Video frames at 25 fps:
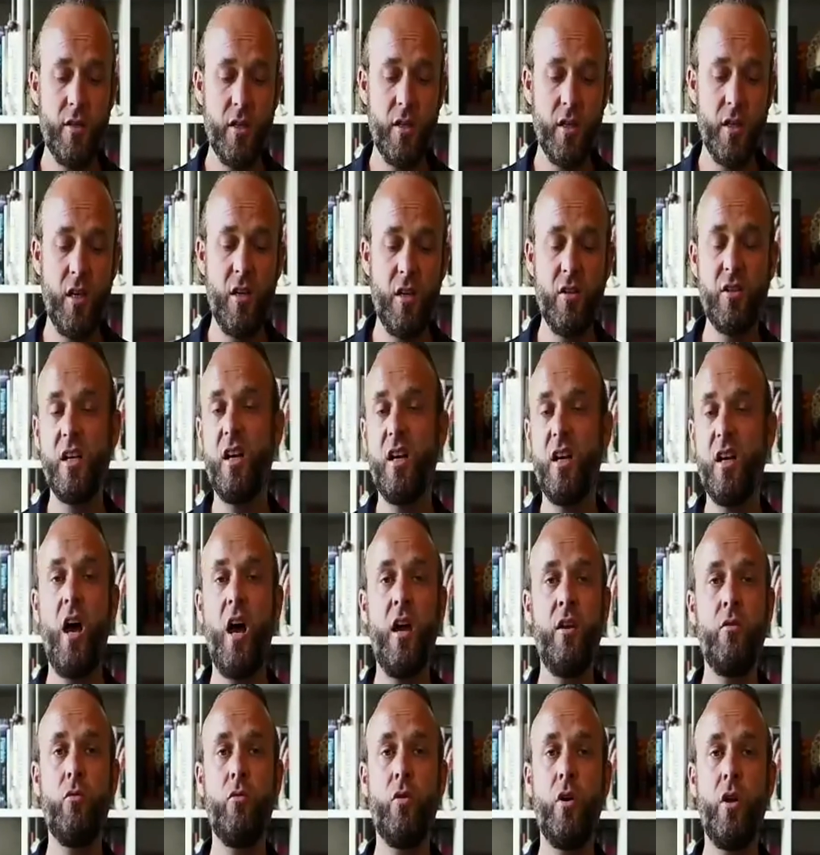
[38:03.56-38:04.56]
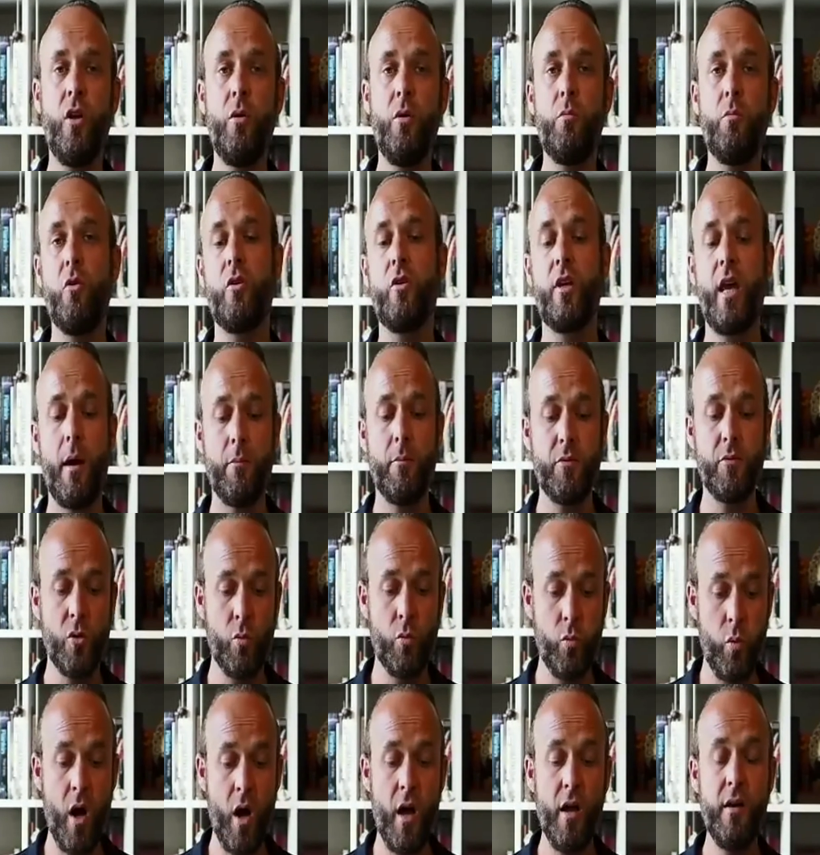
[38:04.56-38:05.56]
using Lightroom or Capture
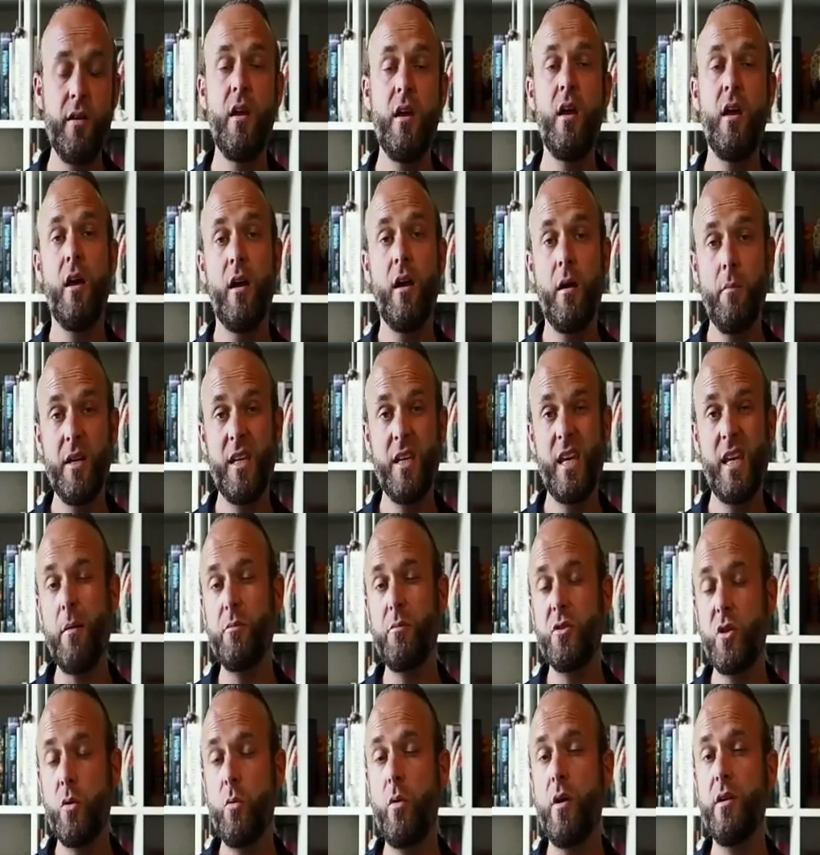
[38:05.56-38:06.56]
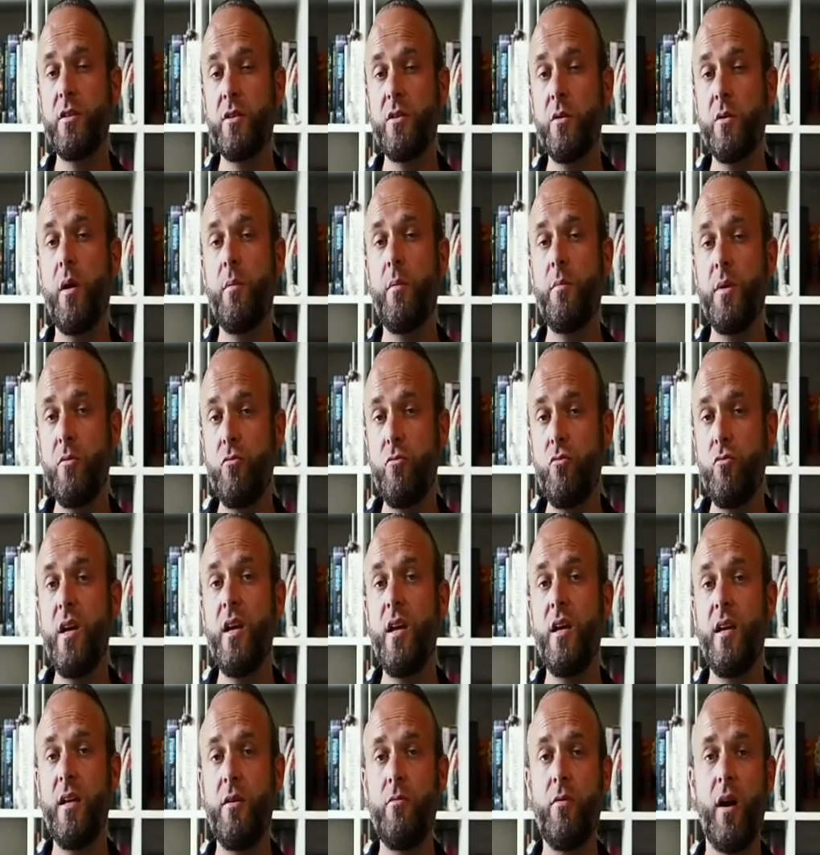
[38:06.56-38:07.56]
One, I mean, Capture One's the one we
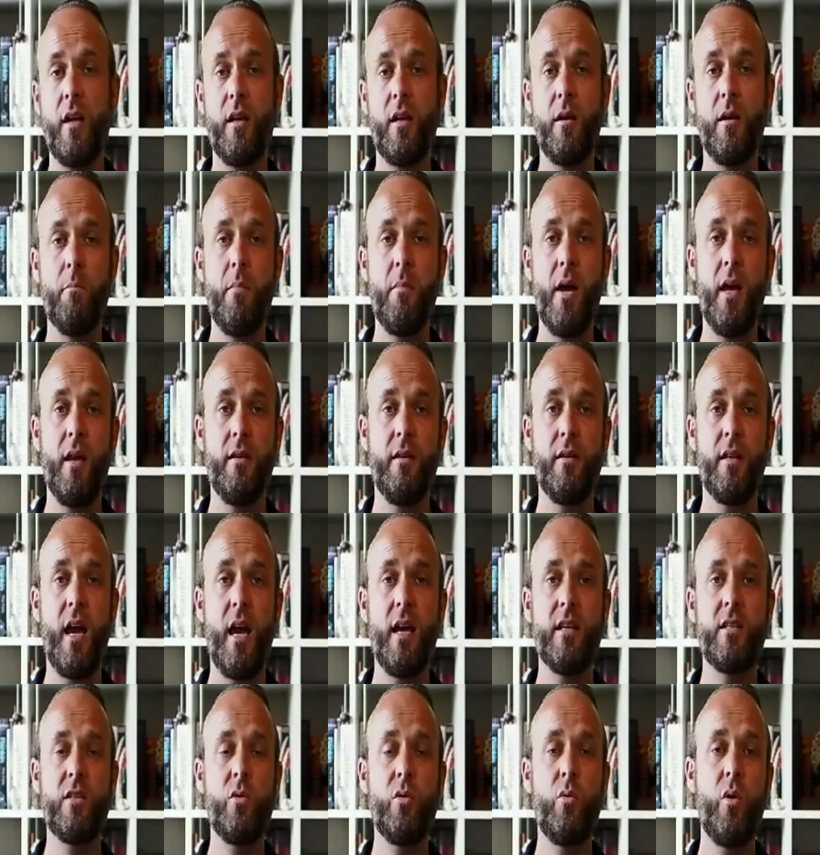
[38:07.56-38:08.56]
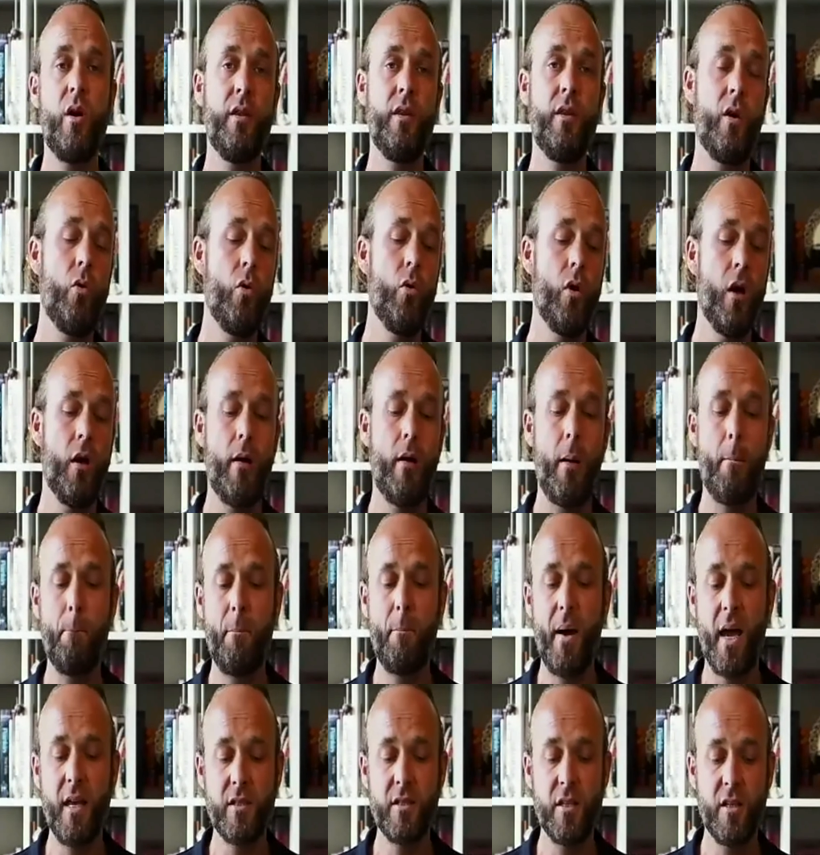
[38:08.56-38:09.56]
really recommend. That's the one that all our
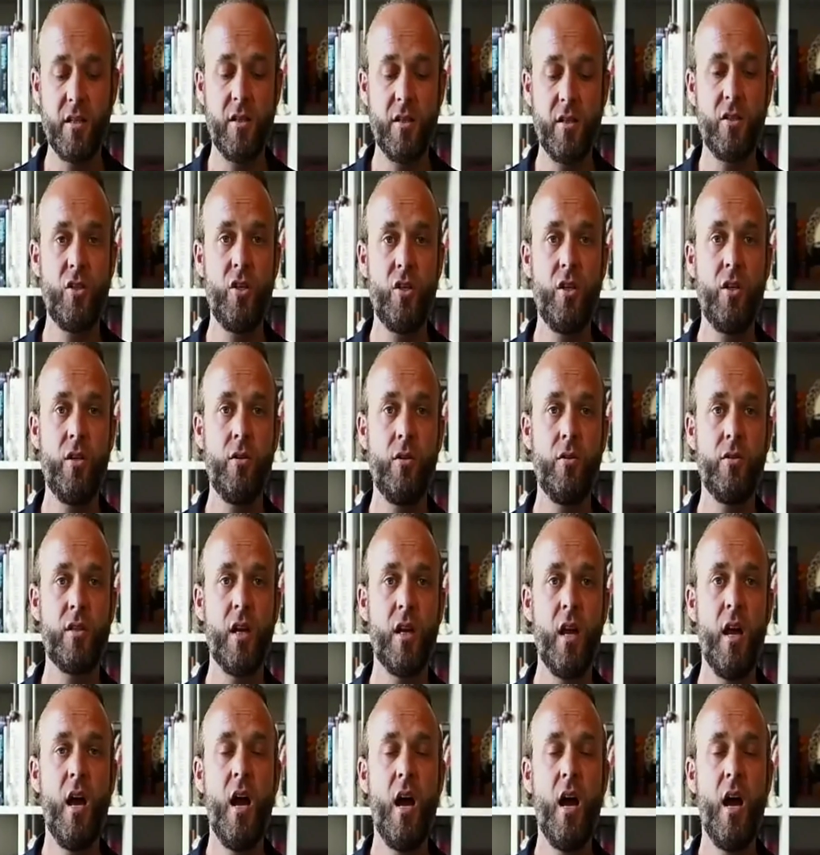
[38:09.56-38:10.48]
ambassadors use.